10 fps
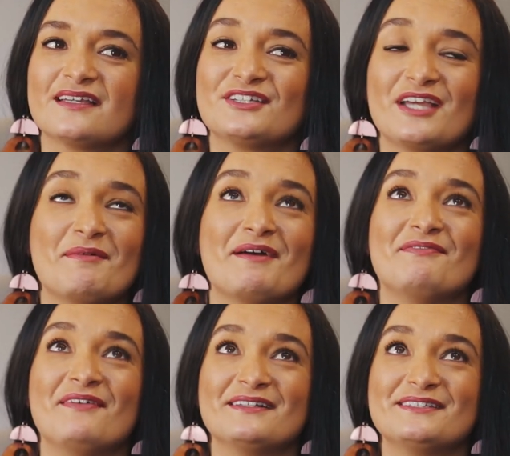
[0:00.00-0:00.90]
Shame, I
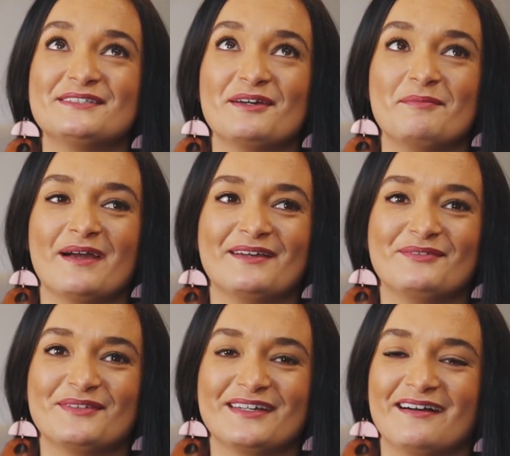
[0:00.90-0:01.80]
felt so bad
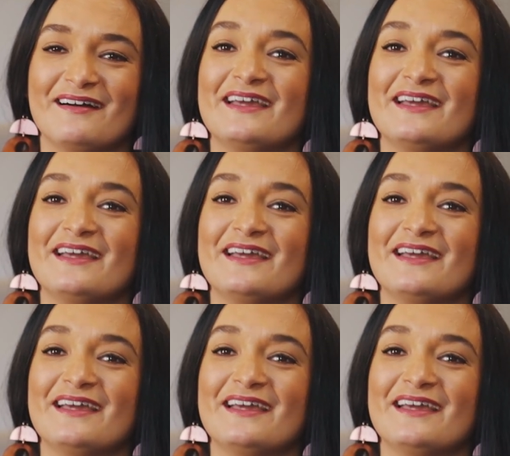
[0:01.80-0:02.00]
for the guy.